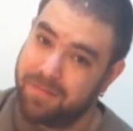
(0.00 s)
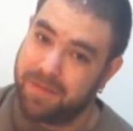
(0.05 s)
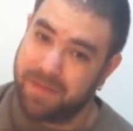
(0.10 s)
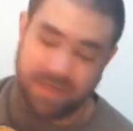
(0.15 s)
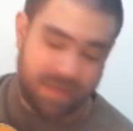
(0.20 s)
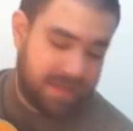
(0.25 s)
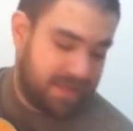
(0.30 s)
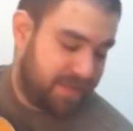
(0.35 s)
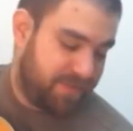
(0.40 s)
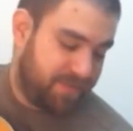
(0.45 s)

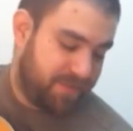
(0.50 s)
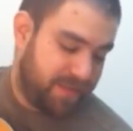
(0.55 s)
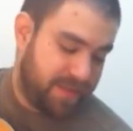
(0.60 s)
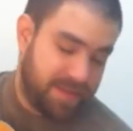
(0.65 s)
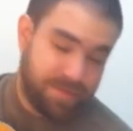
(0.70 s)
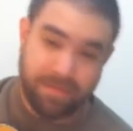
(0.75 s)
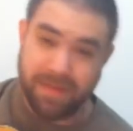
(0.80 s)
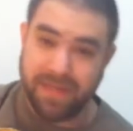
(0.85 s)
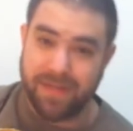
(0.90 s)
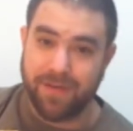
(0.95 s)
but with
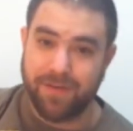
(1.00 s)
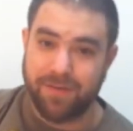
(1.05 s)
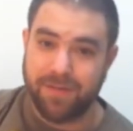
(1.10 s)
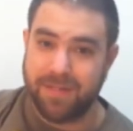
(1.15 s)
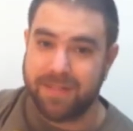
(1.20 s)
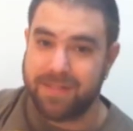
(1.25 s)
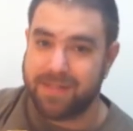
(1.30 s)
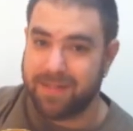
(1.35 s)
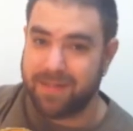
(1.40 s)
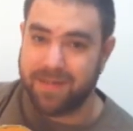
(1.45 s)
the B note,
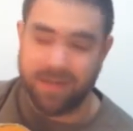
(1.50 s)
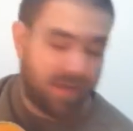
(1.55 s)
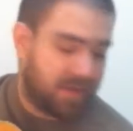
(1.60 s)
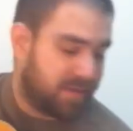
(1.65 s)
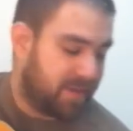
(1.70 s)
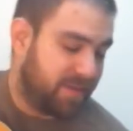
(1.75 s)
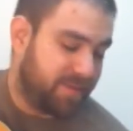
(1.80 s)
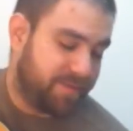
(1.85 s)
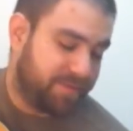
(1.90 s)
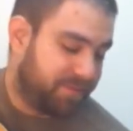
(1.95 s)
it's an
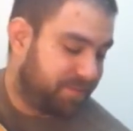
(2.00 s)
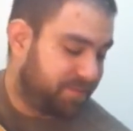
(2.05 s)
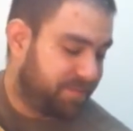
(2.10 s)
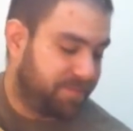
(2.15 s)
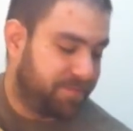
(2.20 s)
octave.